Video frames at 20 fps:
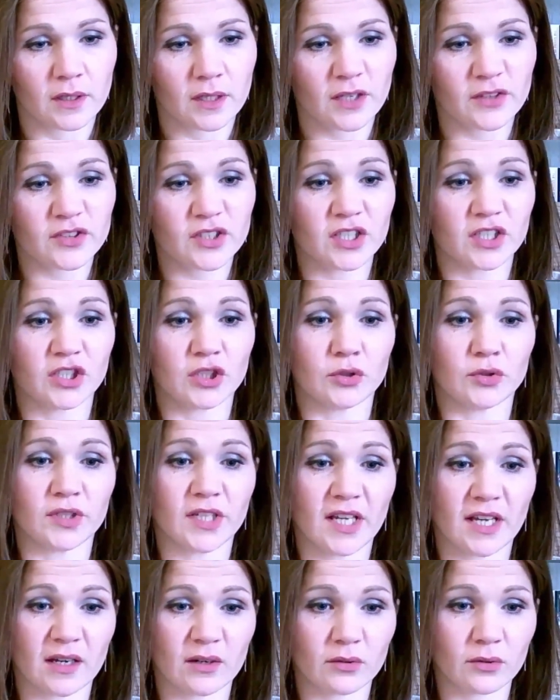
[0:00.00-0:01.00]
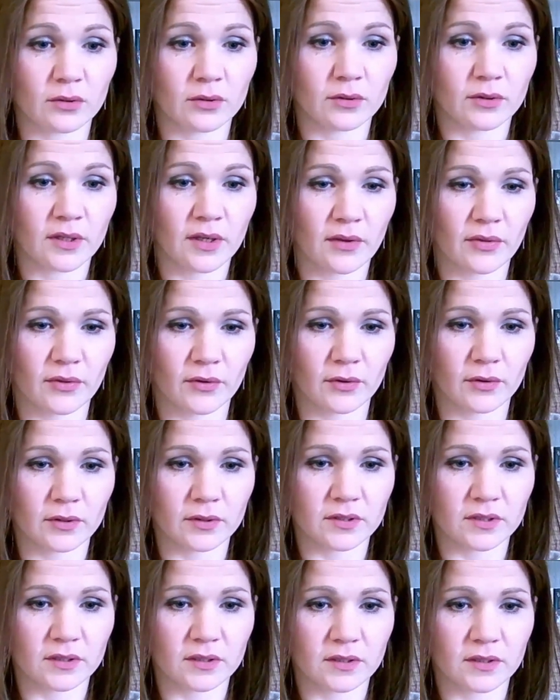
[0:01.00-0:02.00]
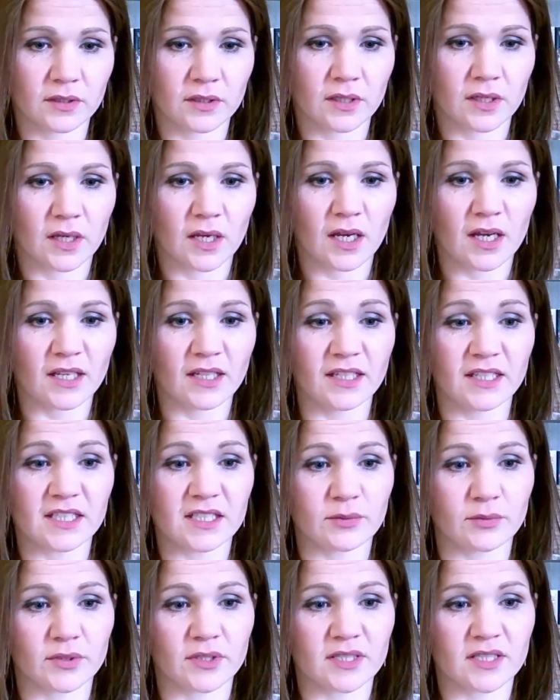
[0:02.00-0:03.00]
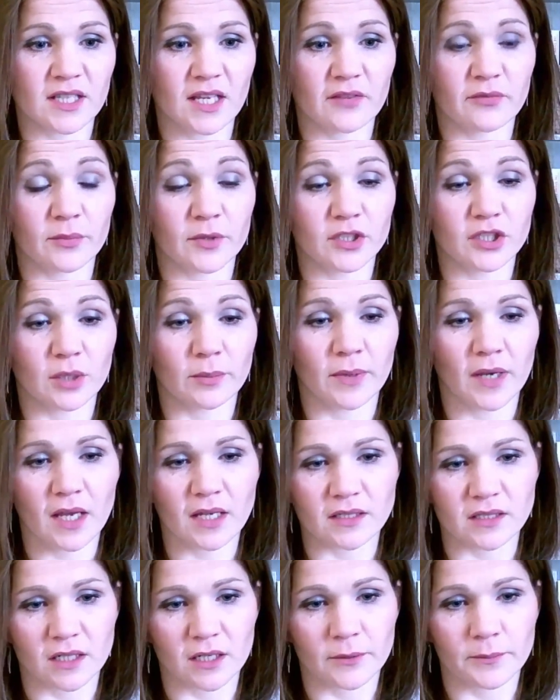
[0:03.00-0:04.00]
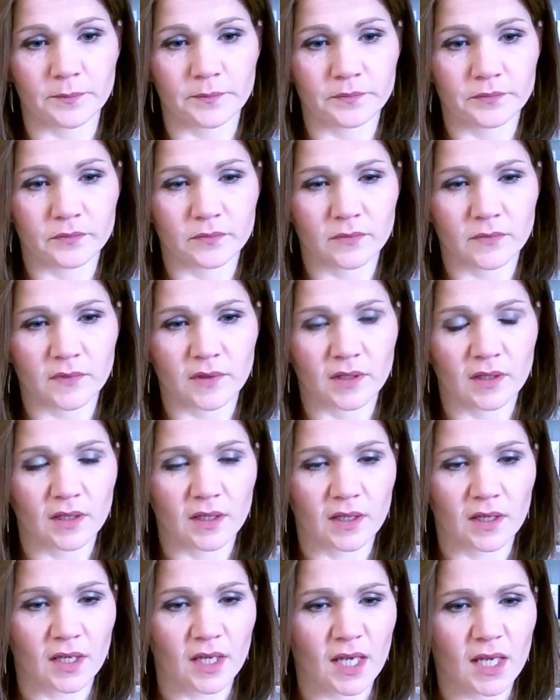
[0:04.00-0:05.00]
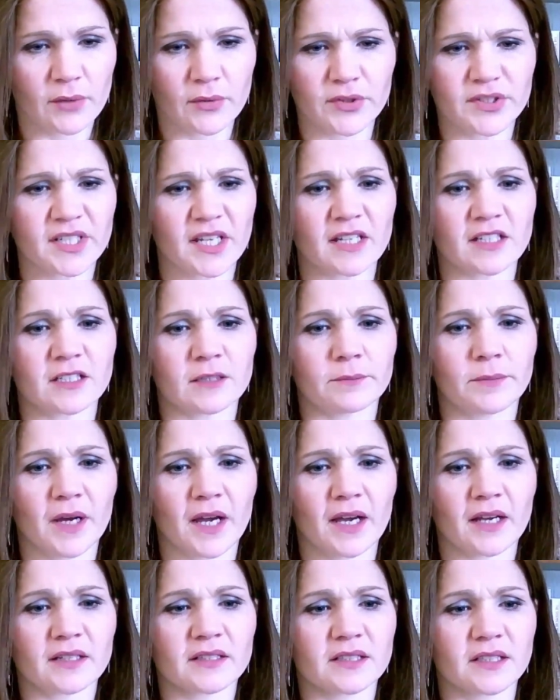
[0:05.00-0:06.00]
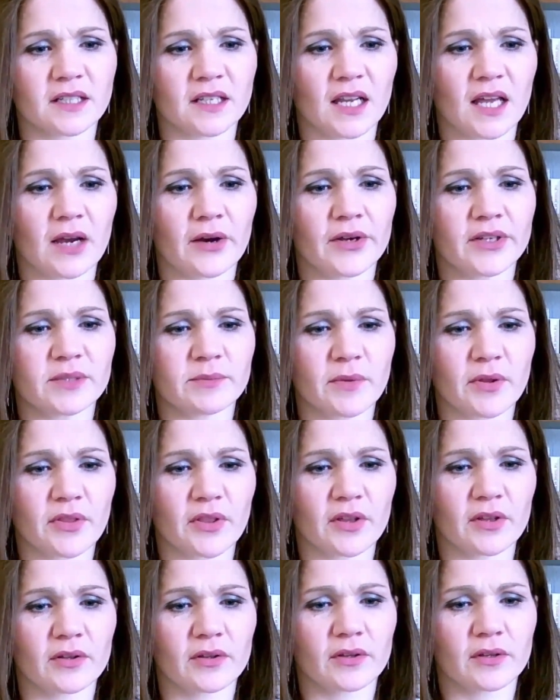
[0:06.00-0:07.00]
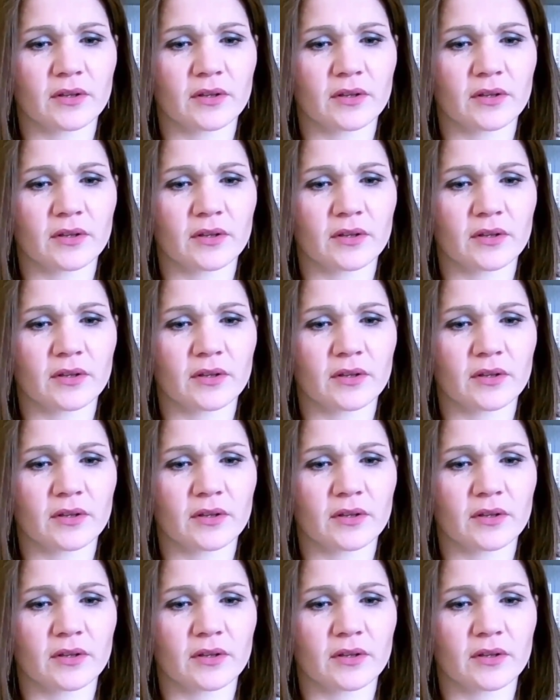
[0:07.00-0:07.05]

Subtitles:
If she knew now, he thought, at least it would save him a job later. He rotated back to glare at his mother.